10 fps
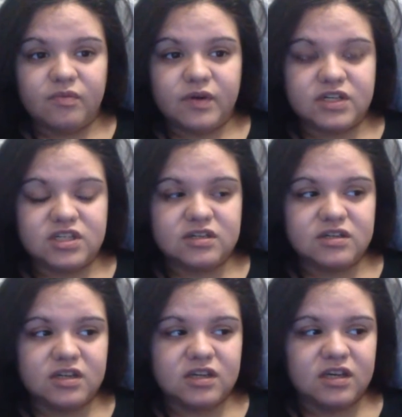which
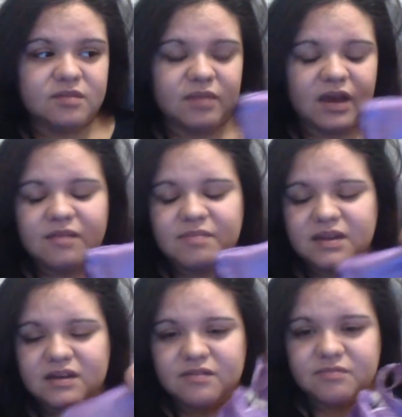in my
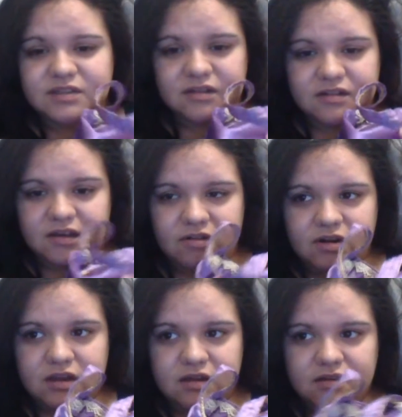opinion was not that
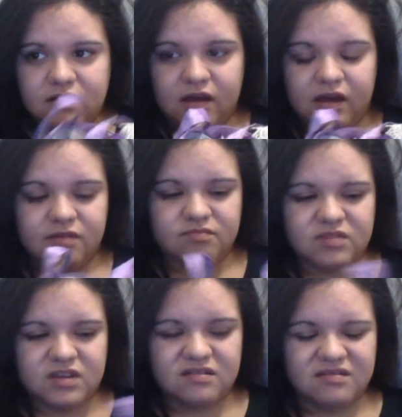great.
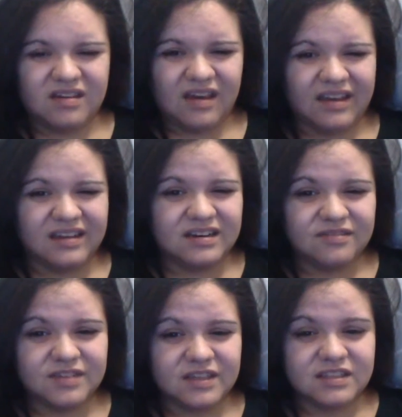I'm kind
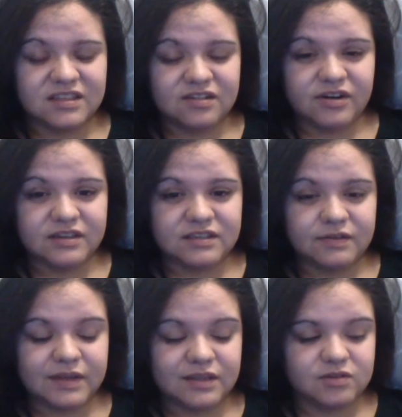of considering
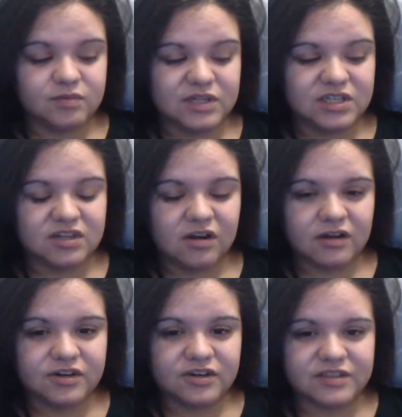switching
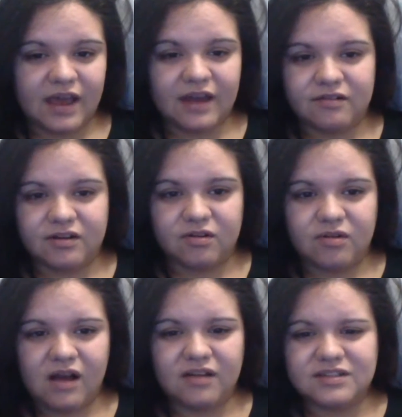doctors. I don't know.
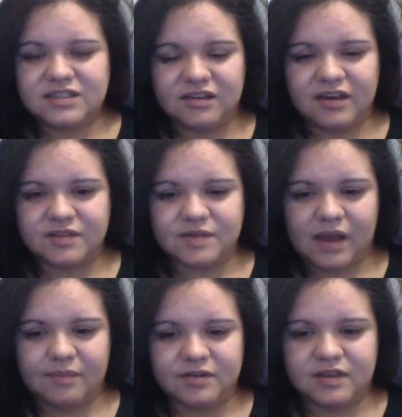I'll tell you guys what
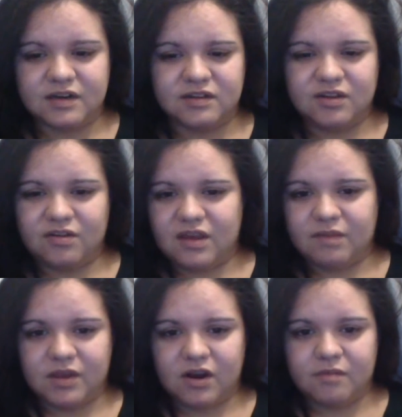happened and then you can
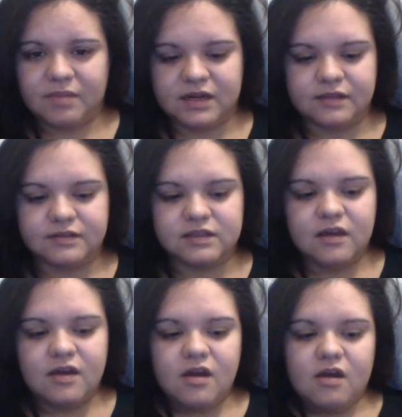give me your opinions.
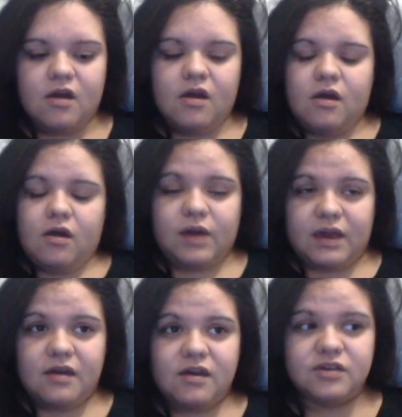
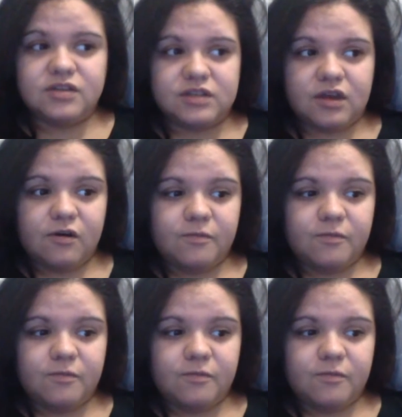Okay, so,